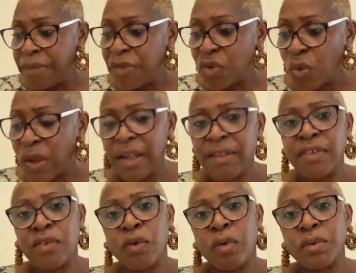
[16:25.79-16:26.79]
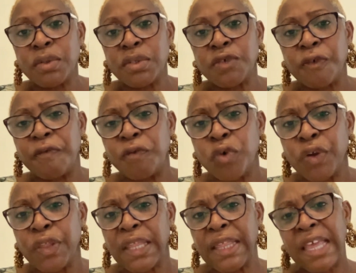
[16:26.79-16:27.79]
so on and so
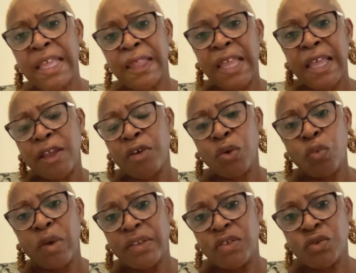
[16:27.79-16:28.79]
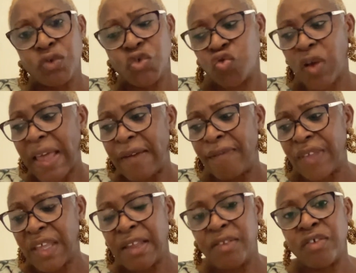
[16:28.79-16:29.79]
forth, they're the ones who drive
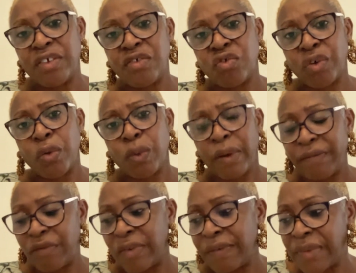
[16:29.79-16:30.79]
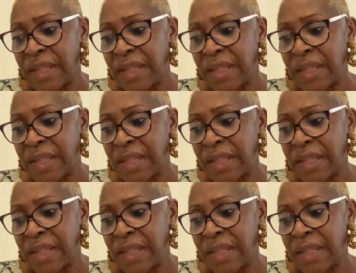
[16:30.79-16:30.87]
the industry or who have driven